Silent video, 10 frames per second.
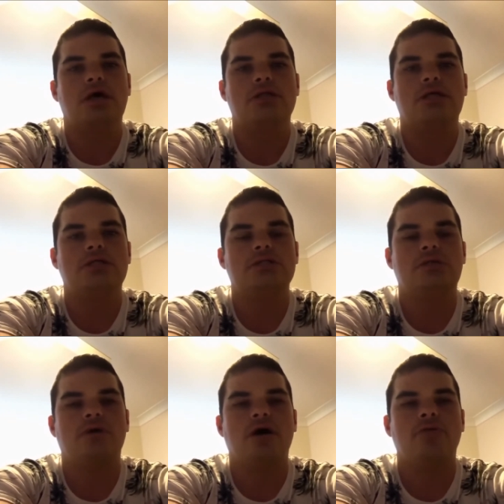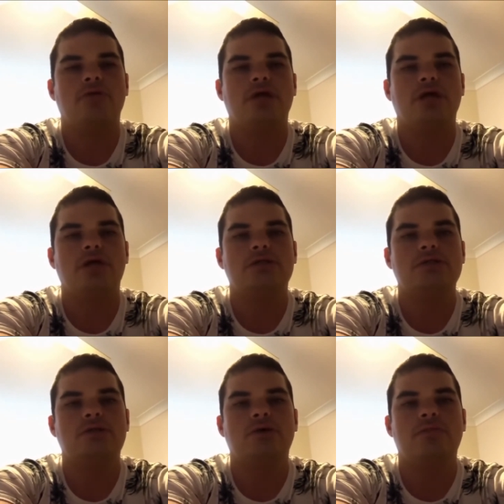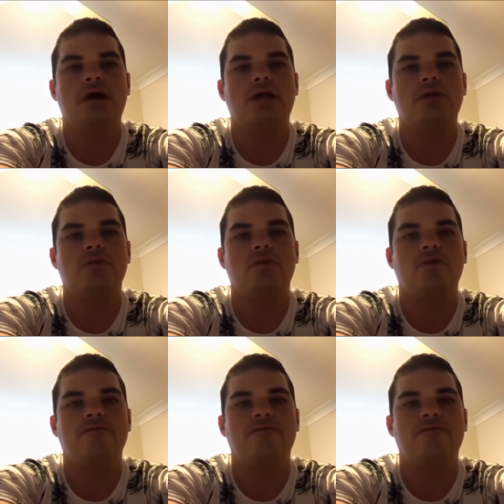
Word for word: dig into the Bible and just talk about the walk